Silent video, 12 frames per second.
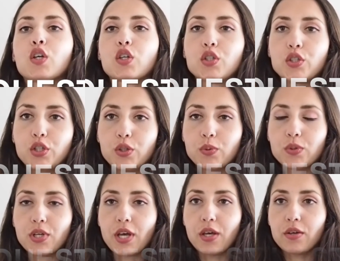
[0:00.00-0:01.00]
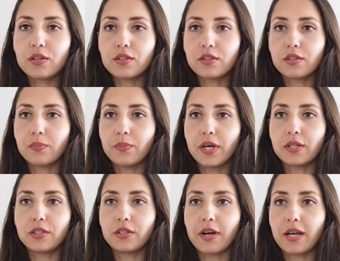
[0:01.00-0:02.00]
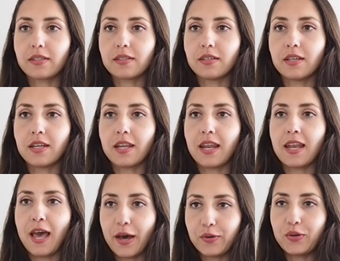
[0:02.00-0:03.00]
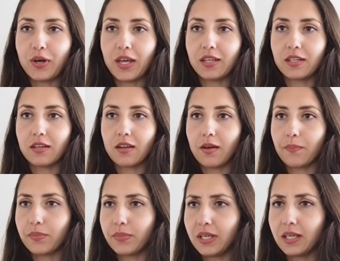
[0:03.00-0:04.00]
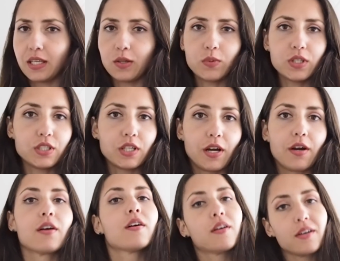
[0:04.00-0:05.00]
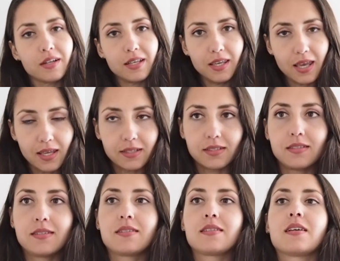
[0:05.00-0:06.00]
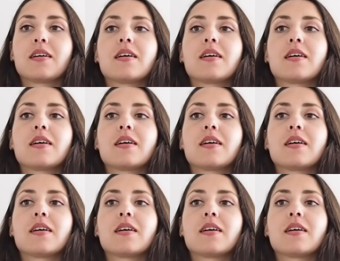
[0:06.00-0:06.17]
Could you tell us about your accident and how you ended up being in a wheelchair? Yes.